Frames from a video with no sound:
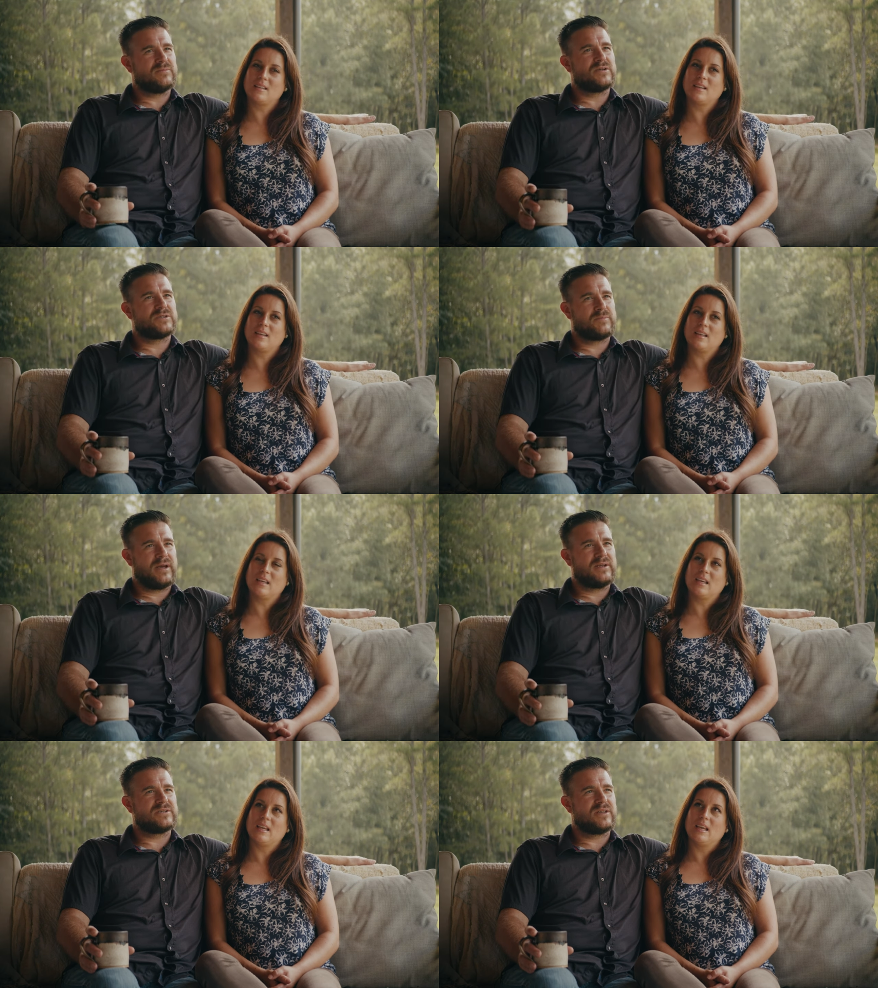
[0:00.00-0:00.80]
Speaker 1: them their
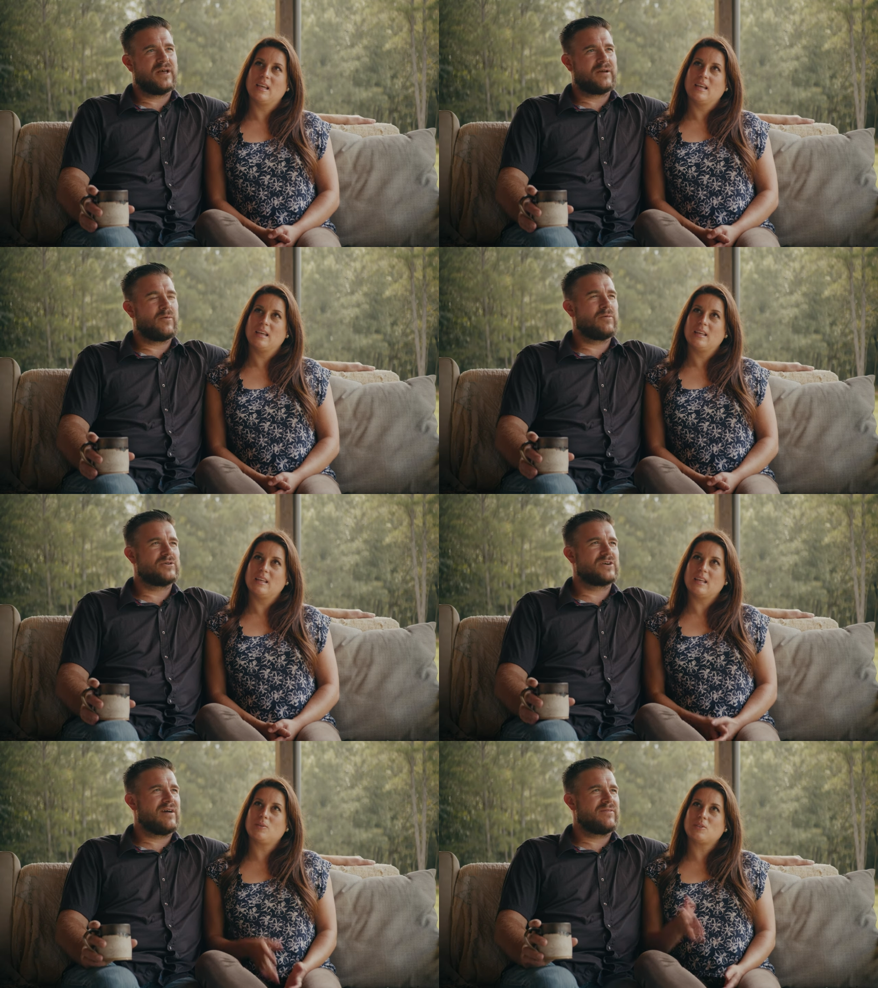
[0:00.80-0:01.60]
Spanish. Like we were
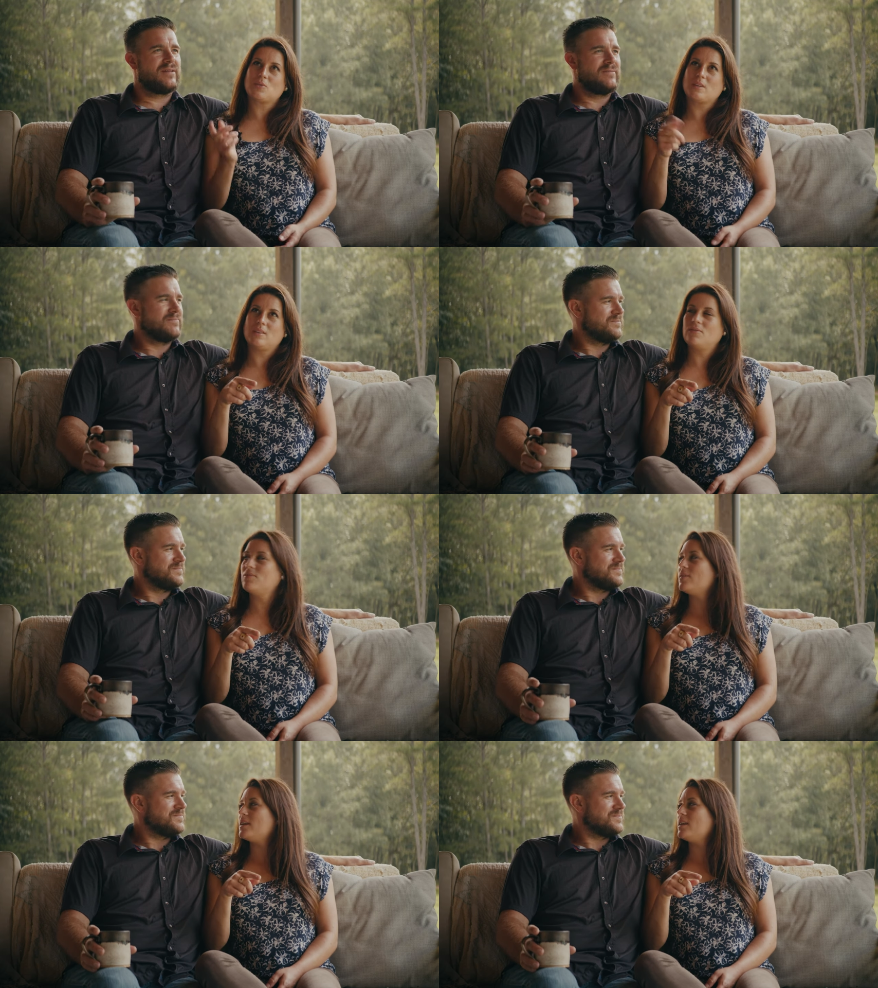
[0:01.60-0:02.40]
driving. Yeah, it was
Speaker 2: really
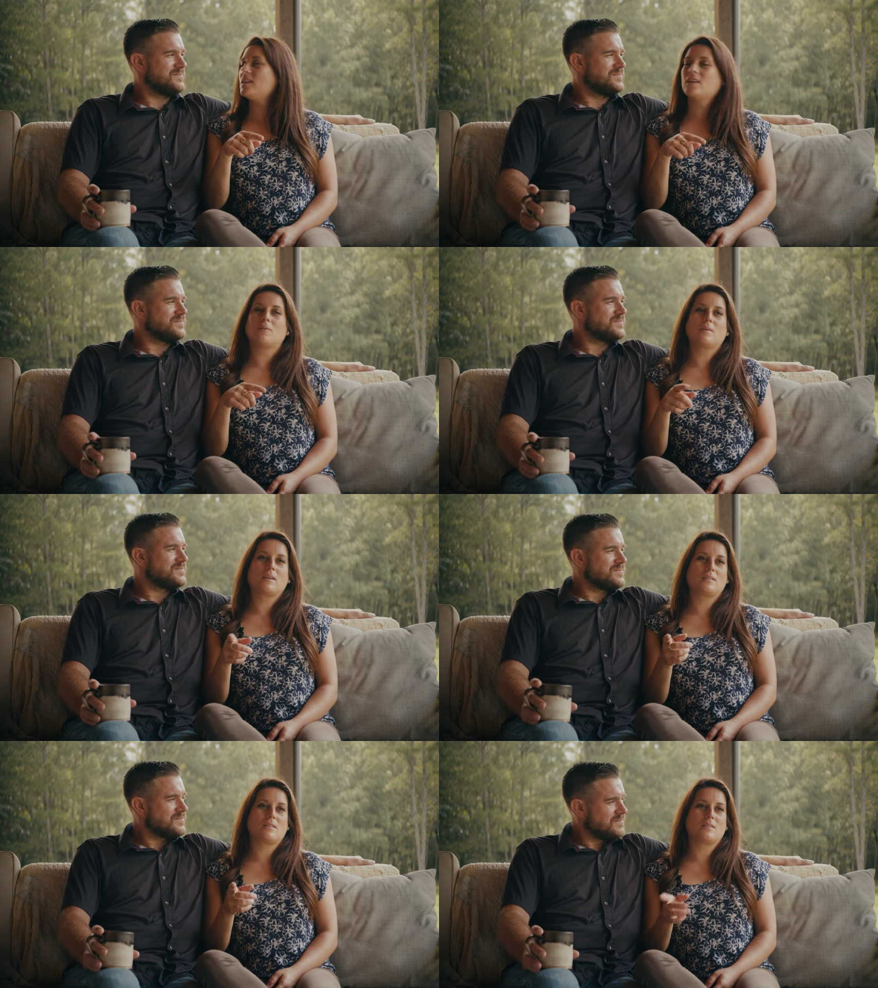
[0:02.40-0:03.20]
funny though
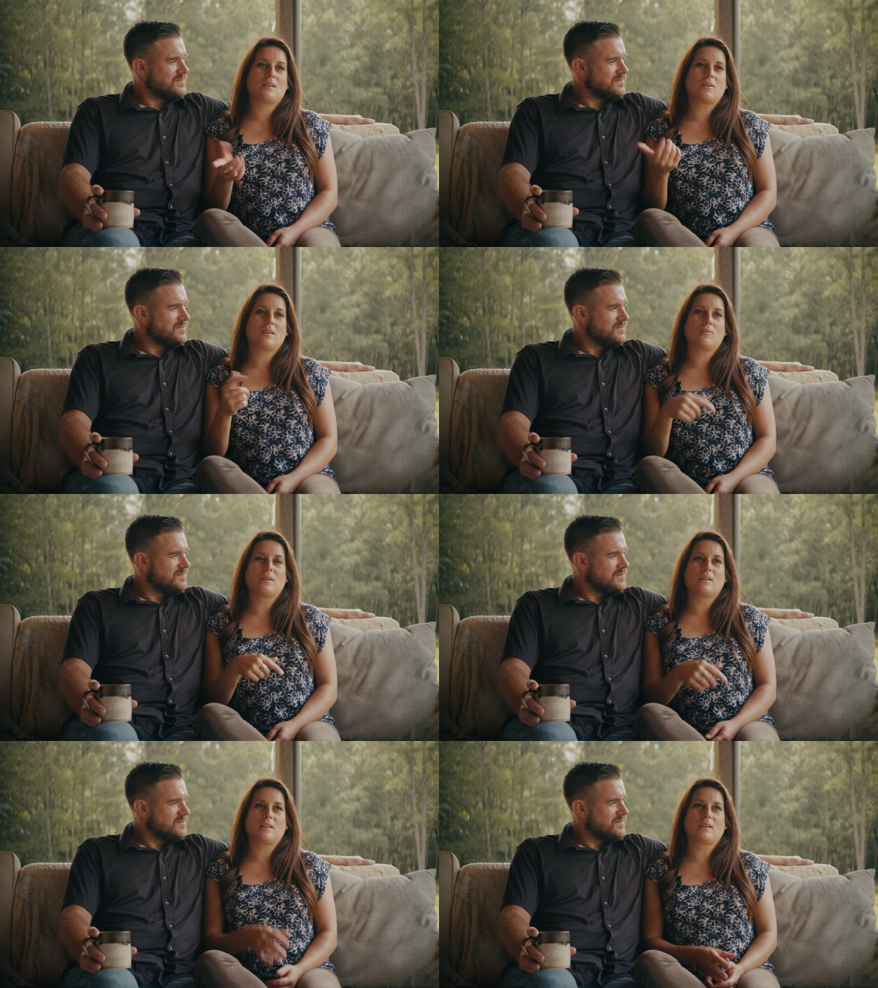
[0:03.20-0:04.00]
because they
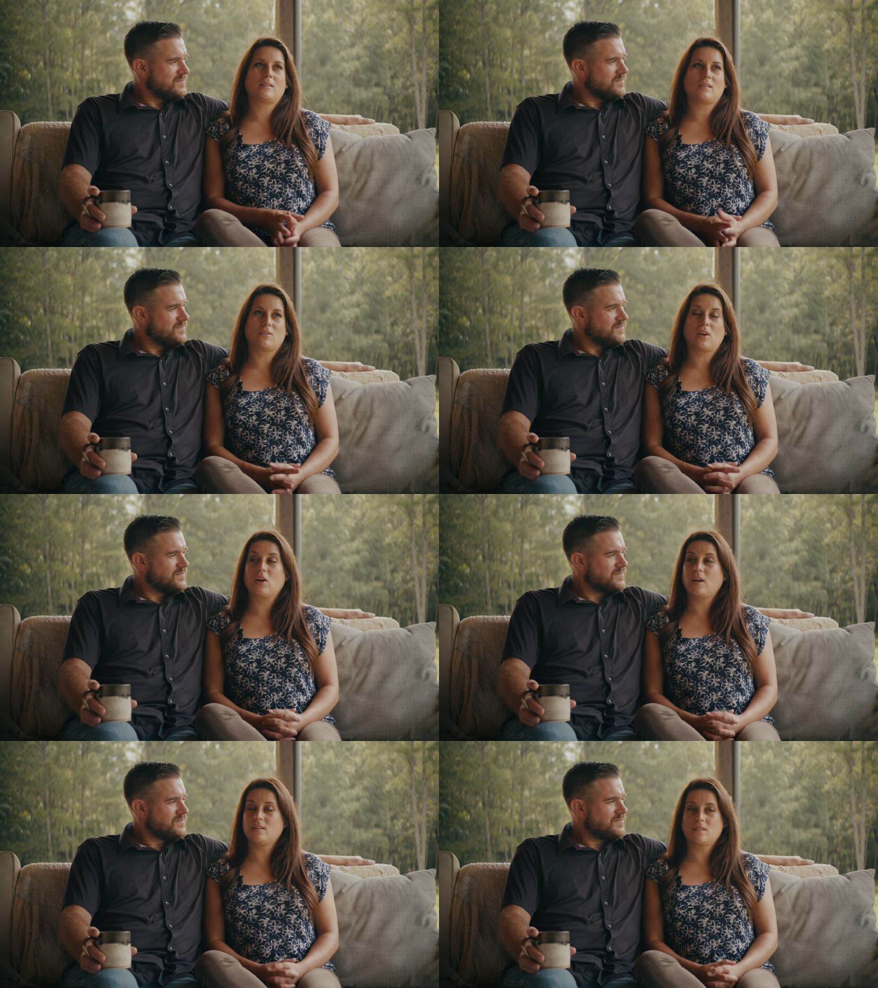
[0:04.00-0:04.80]
went and got their
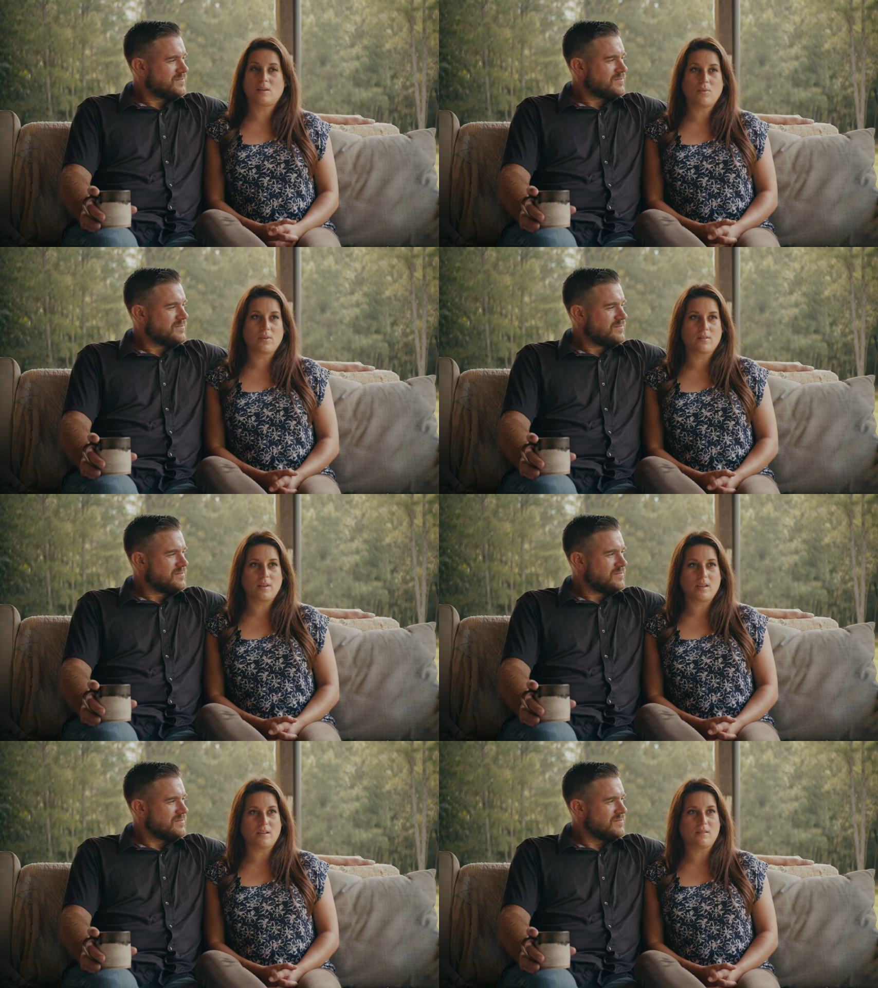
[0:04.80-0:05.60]
haircuts at a Puerto
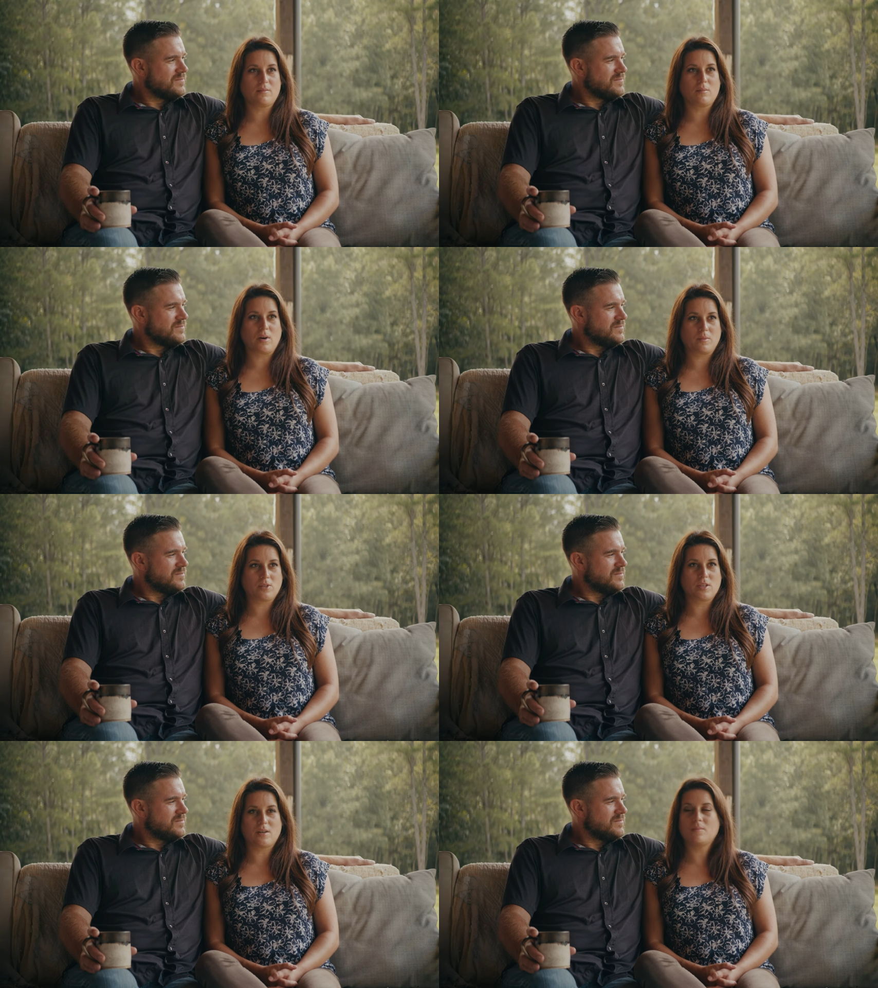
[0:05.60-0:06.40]
Rican
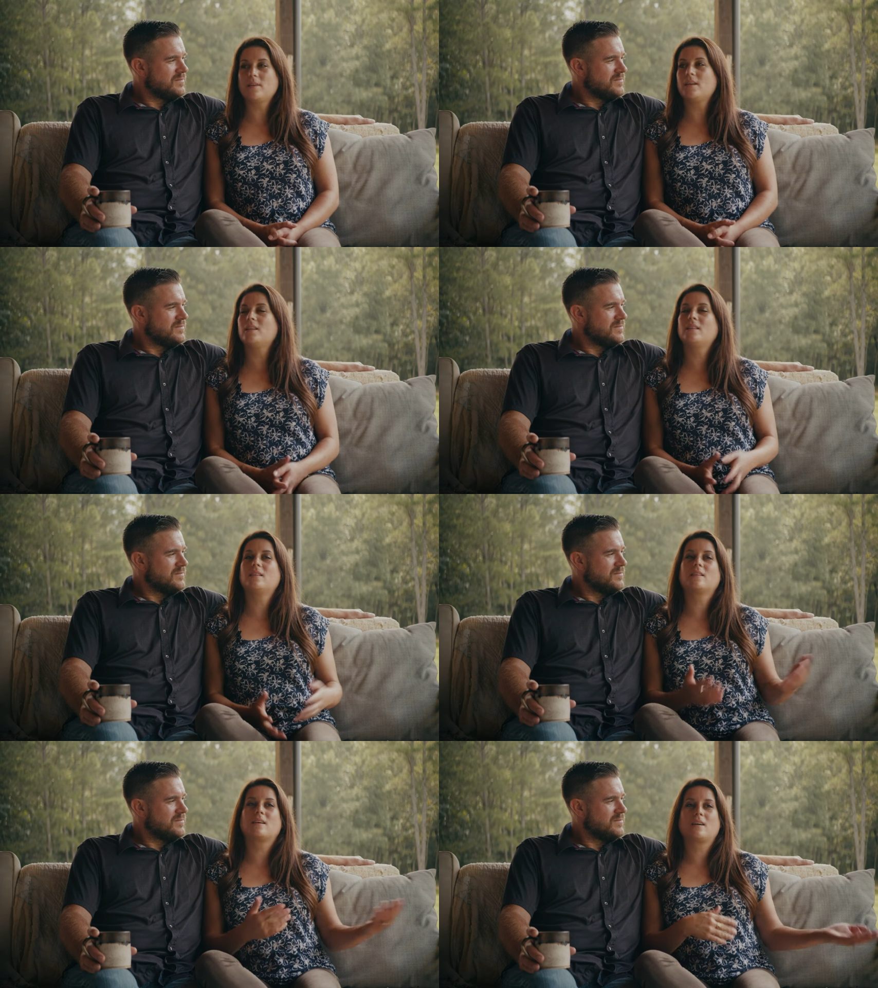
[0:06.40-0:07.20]
barbershop,
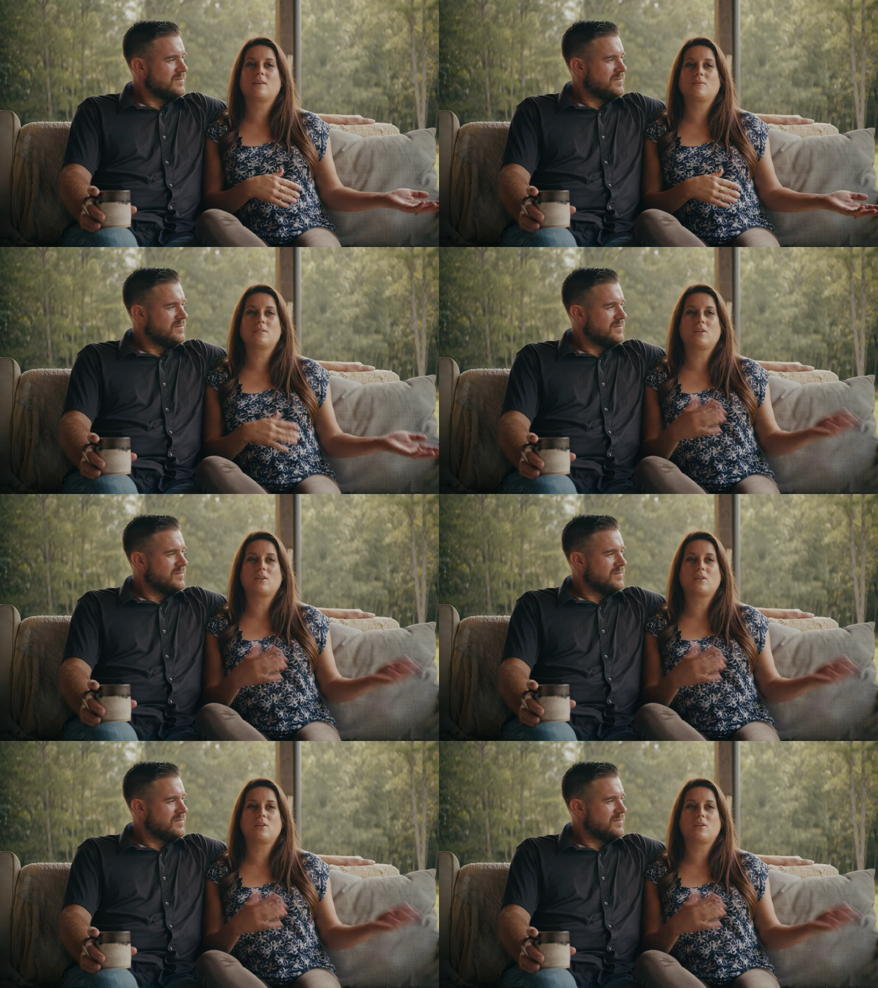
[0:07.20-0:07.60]
and the guy was